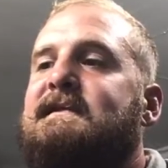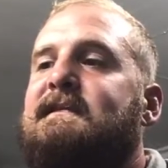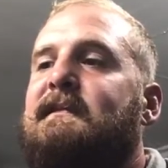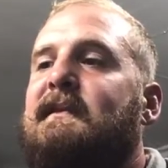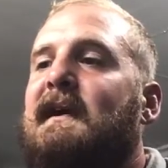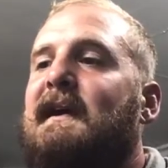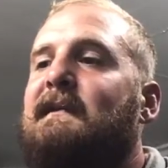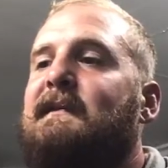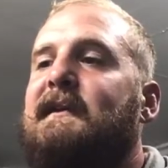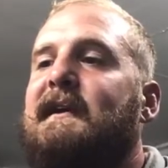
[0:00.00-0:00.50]

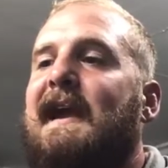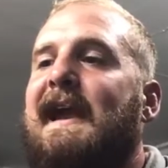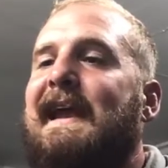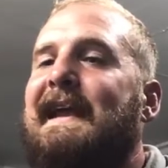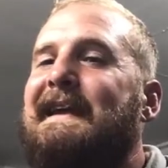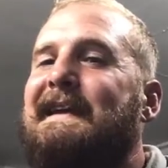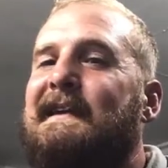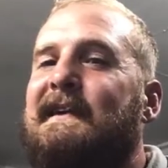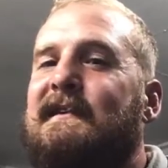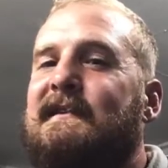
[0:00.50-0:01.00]
Probably
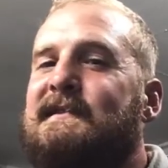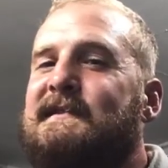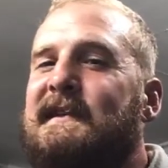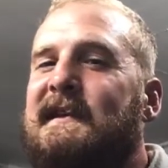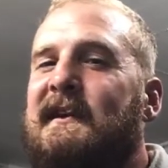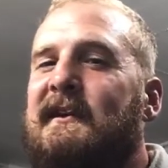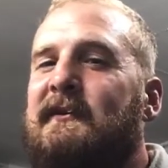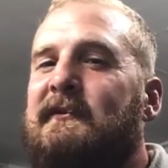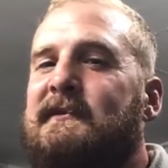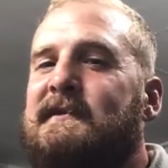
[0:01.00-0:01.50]
8 years
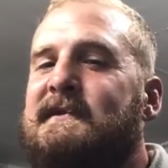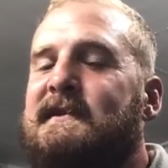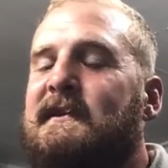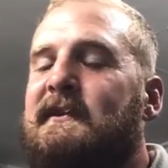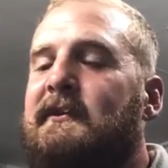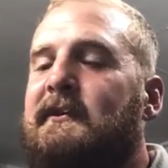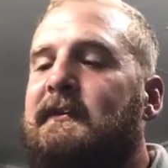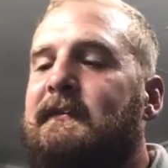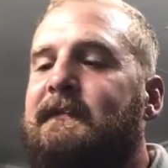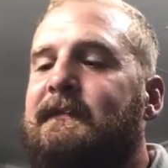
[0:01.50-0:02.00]
ago or
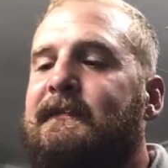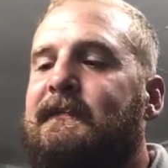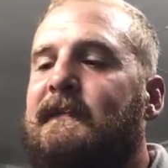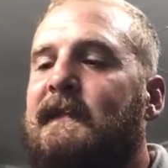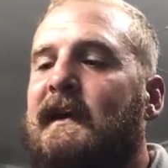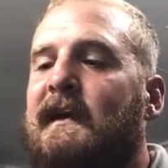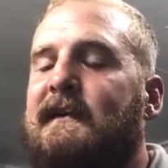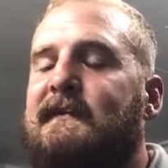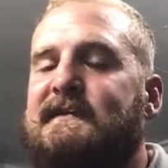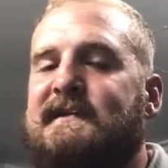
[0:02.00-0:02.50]
so.
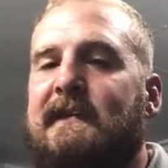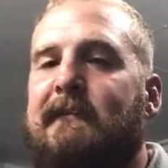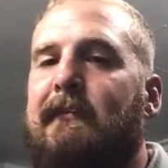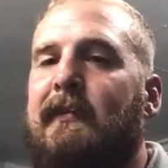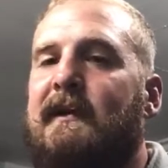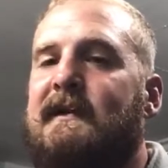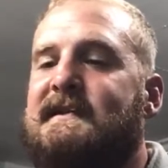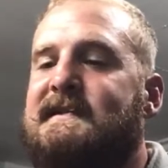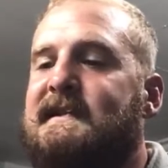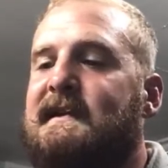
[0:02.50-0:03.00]
It was a
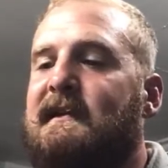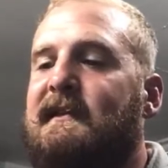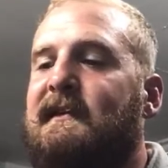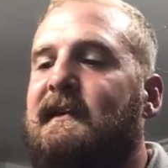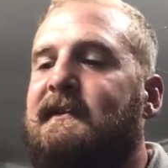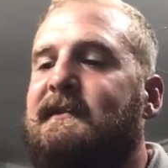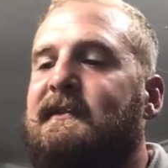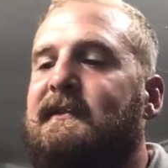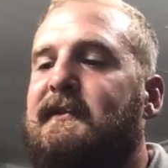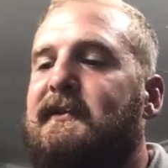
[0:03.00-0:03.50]
Bursa
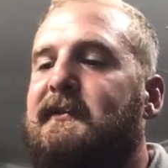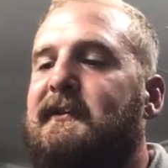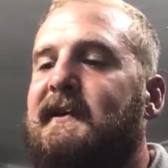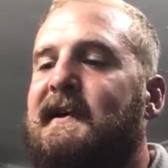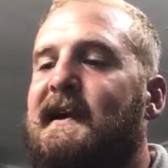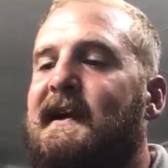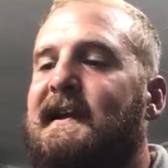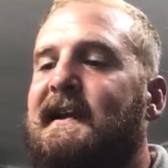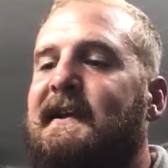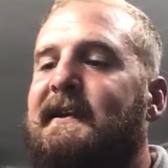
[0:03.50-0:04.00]
Thunder
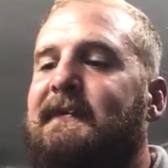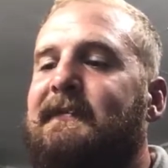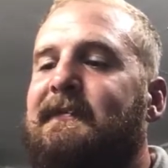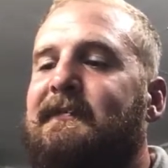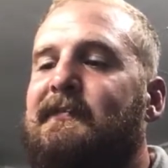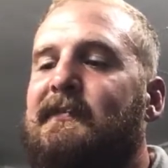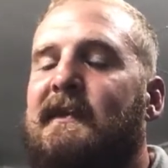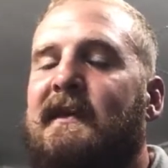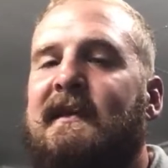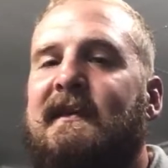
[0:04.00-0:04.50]
380.
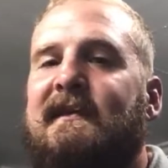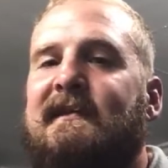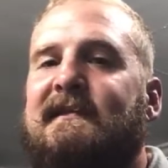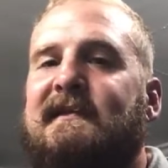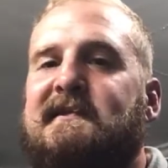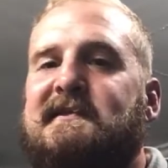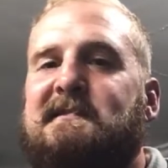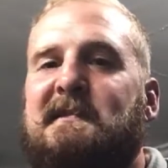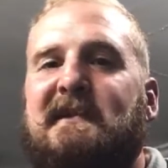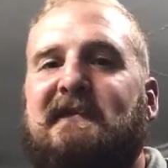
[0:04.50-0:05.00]

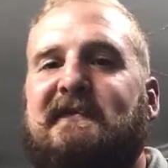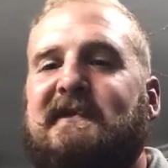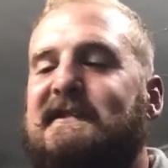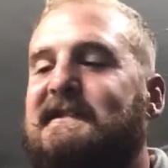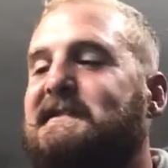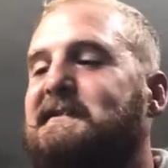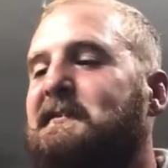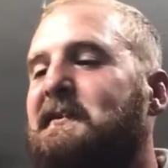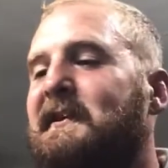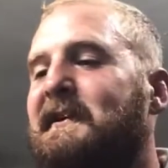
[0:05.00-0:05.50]
That was my
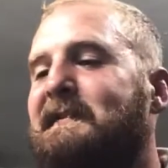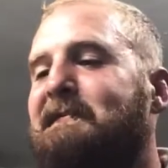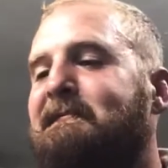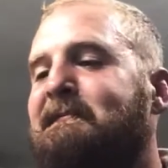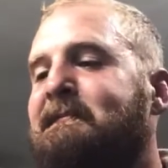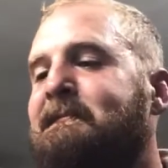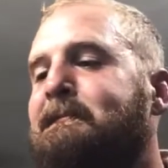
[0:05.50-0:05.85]
first one.